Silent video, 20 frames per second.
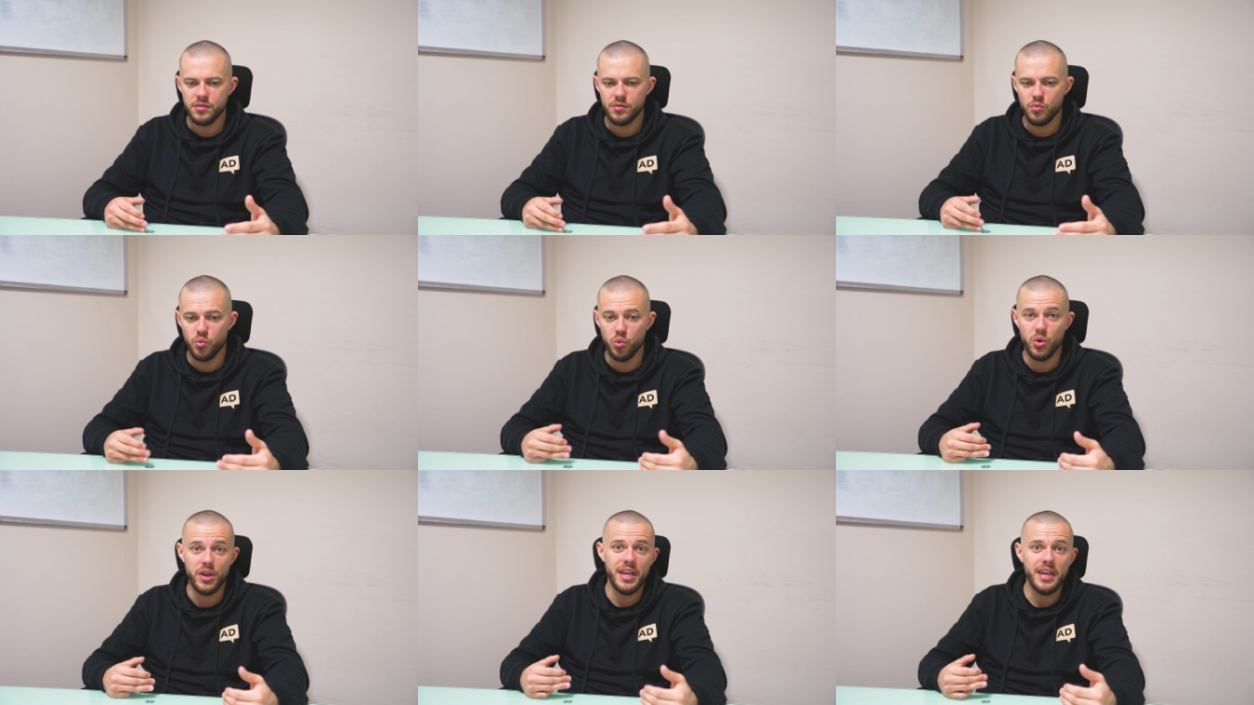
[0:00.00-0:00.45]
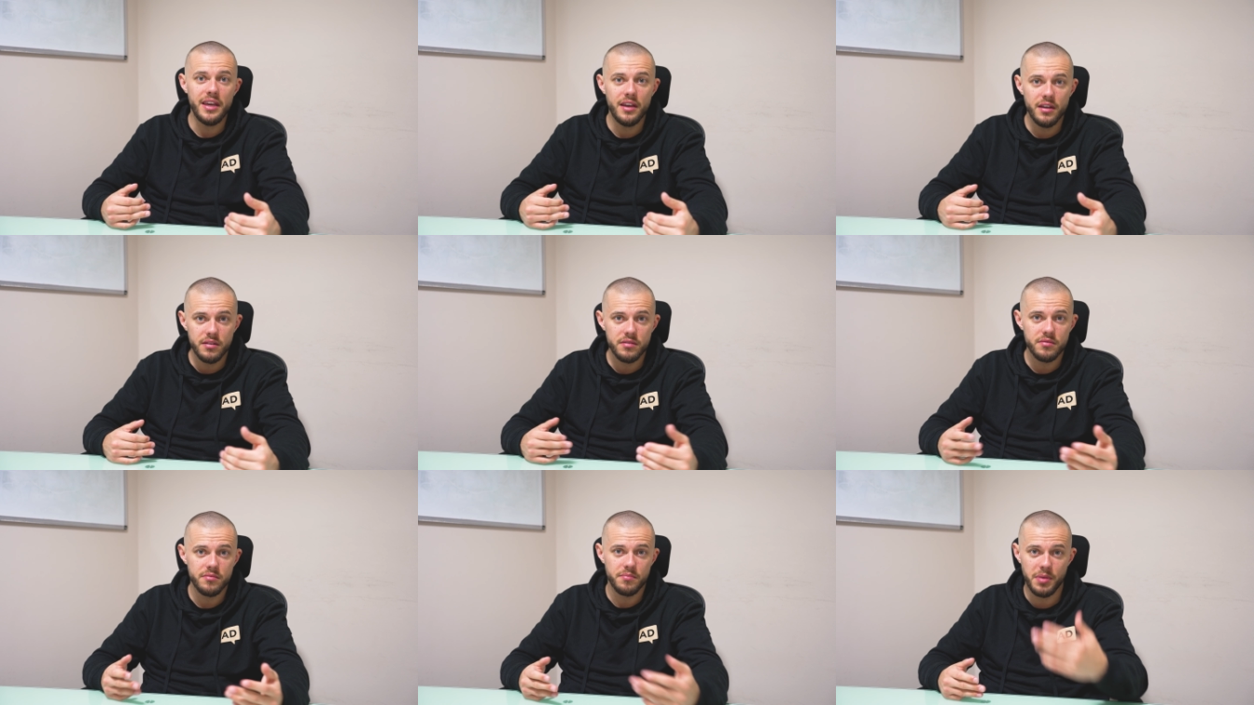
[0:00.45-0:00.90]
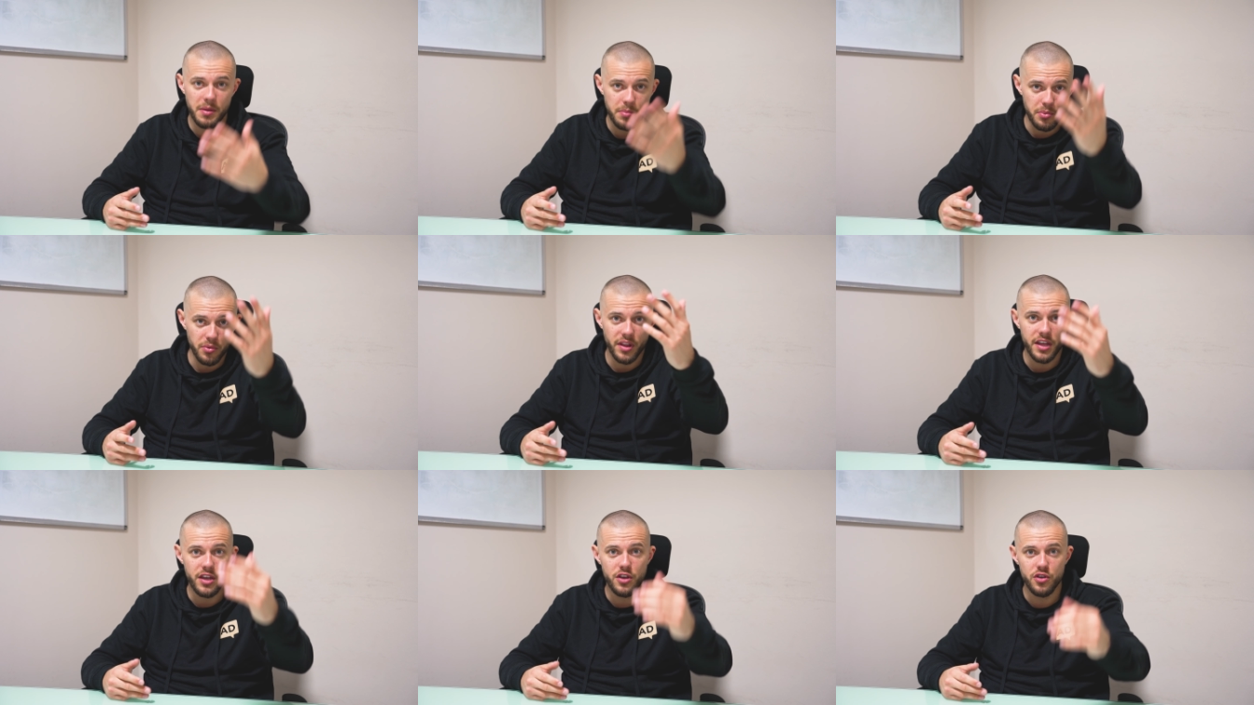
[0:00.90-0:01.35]
we
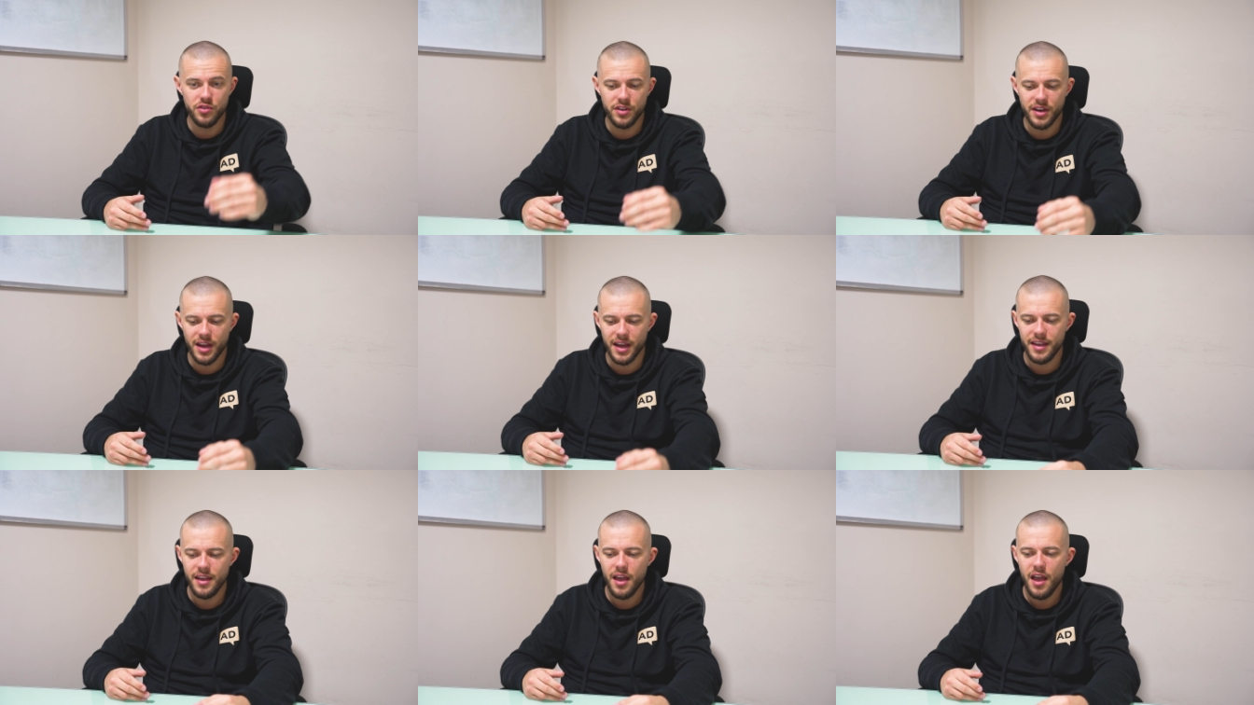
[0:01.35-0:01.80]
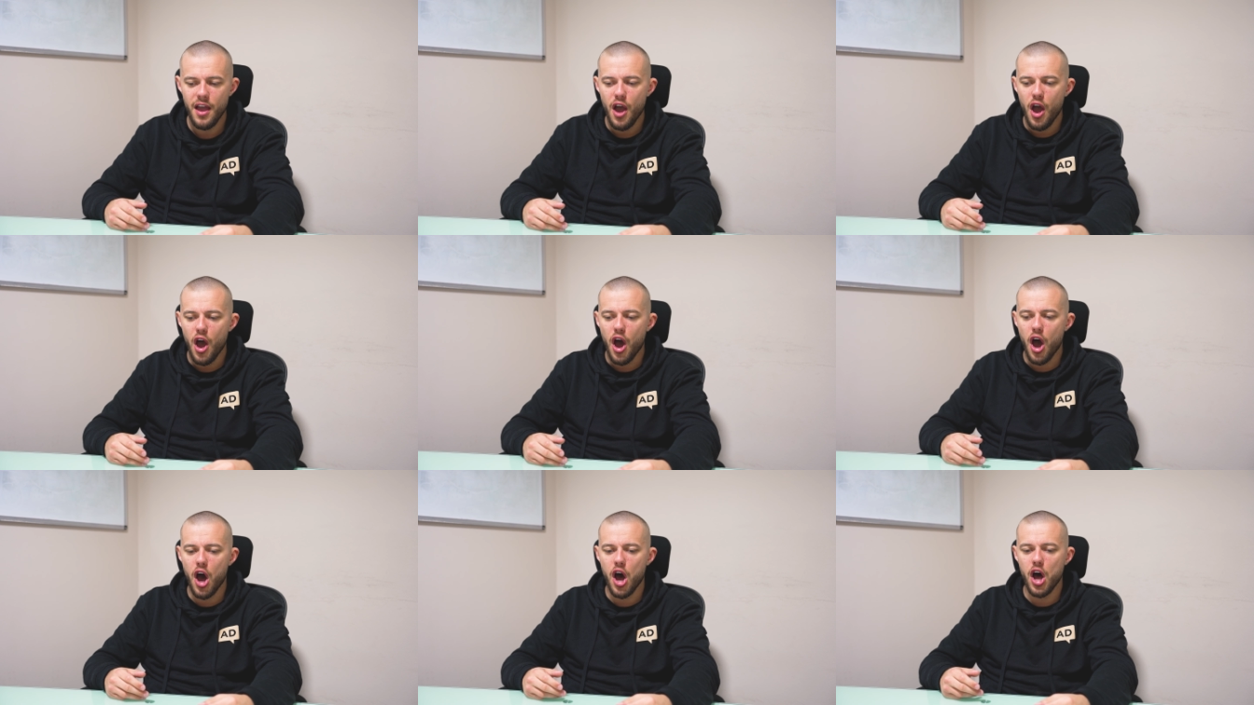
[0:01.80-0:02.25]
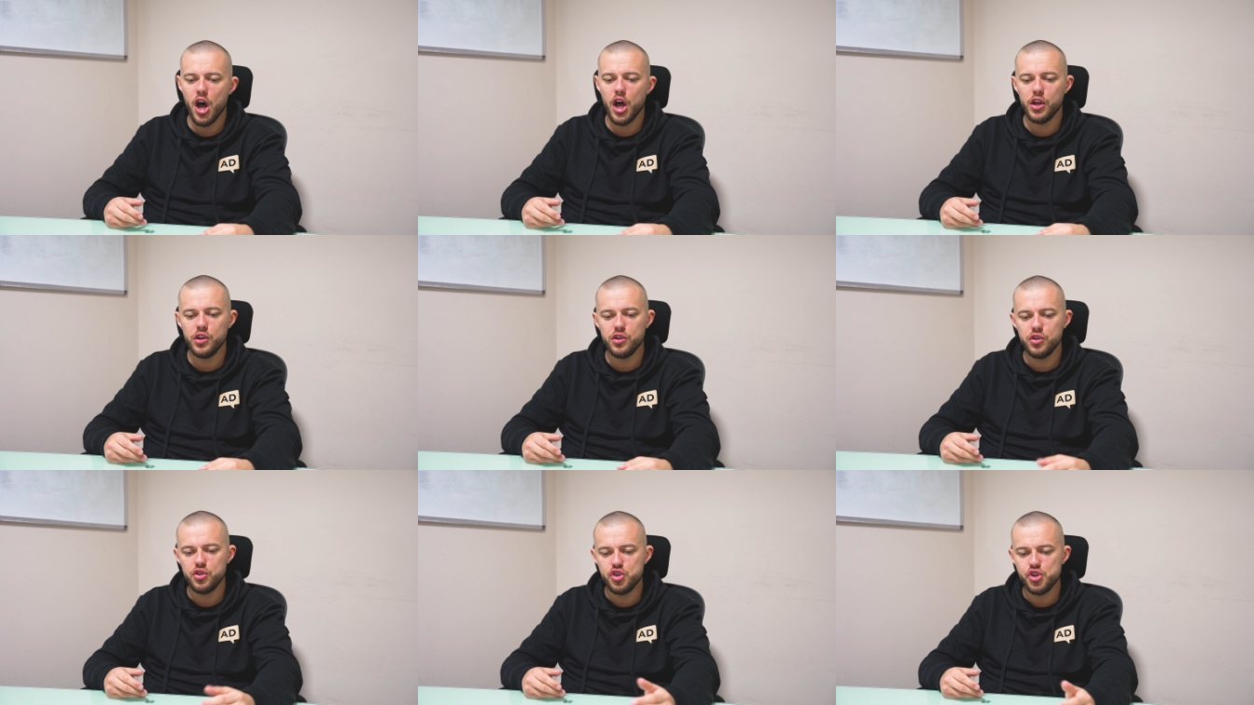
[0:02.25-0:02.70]
people like you and I,
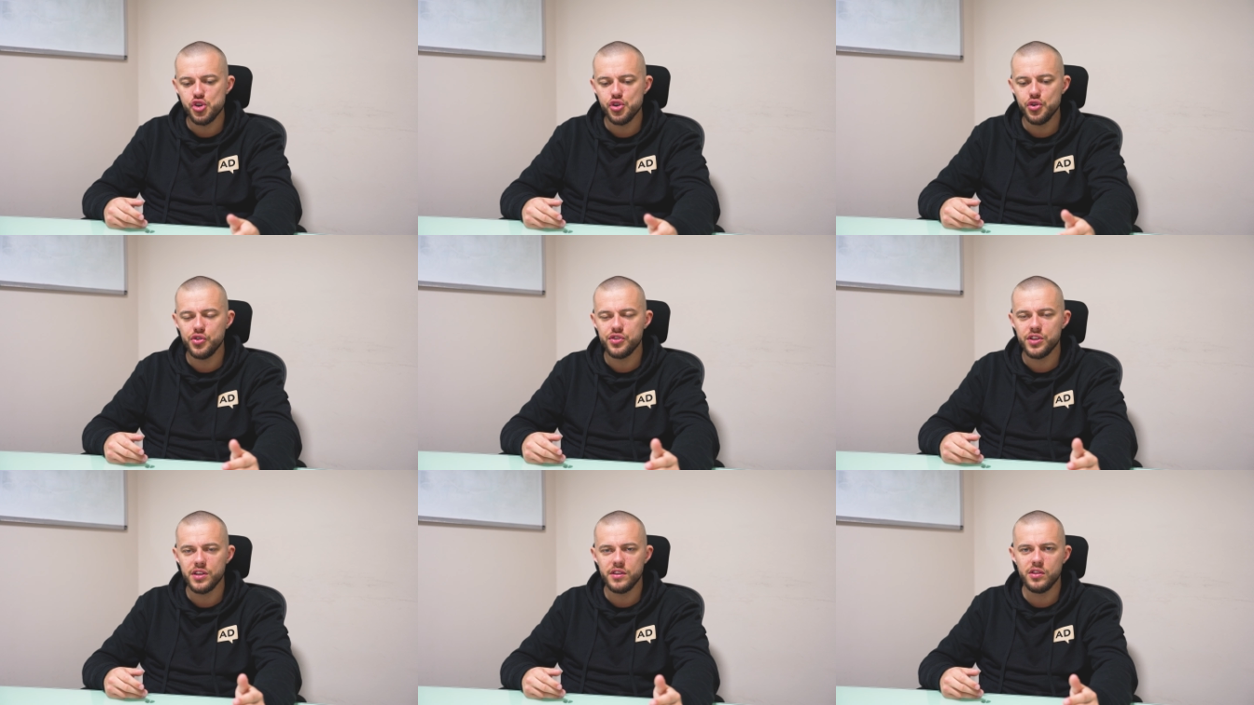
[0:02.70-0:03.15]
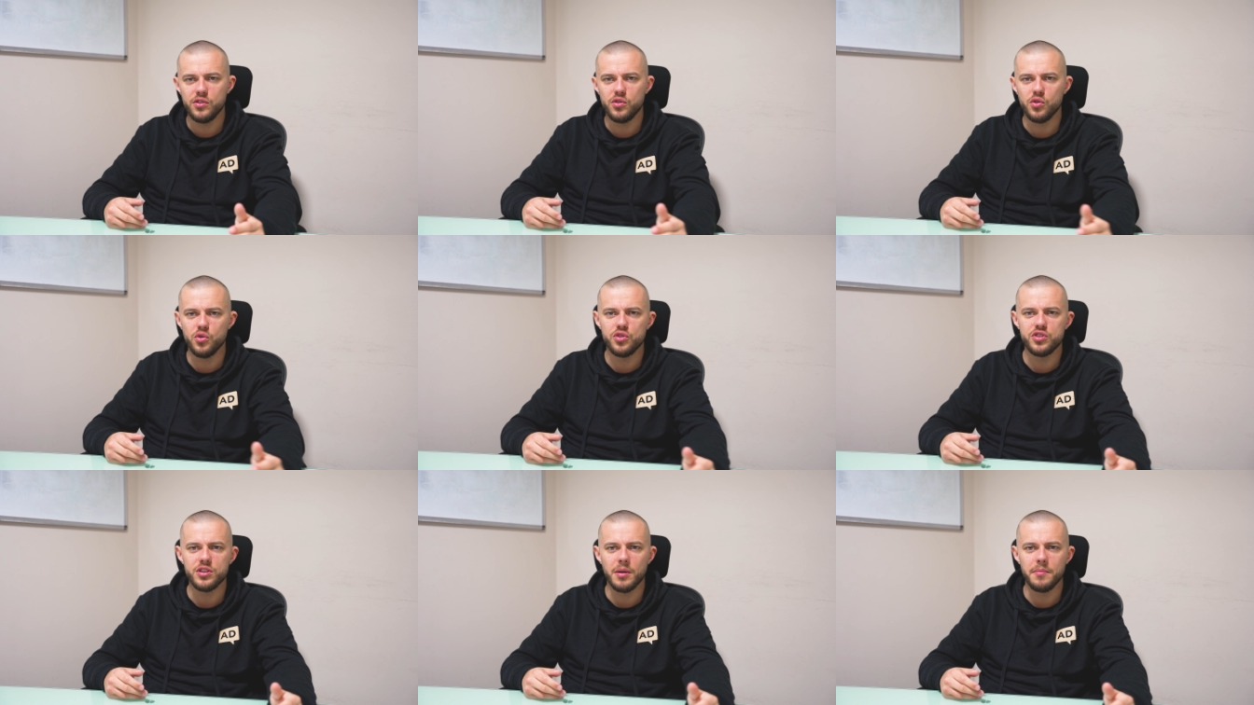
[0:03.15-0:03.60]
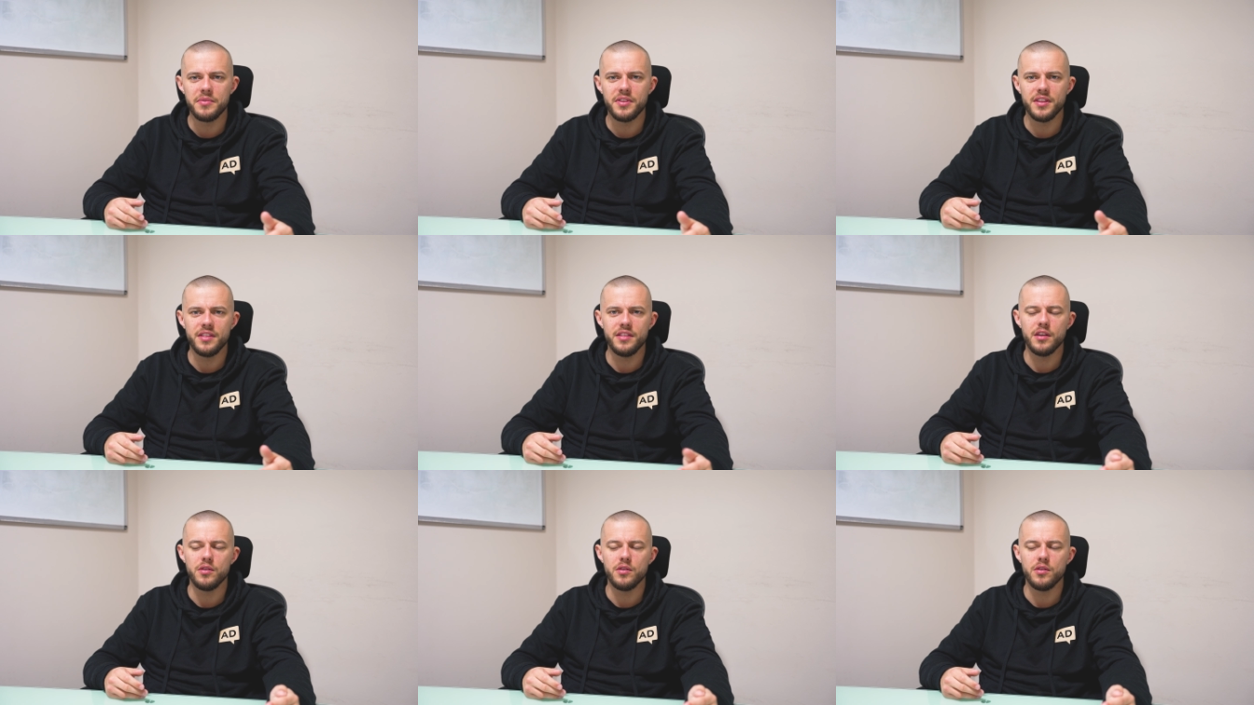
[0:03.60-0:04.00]
are choosing to do something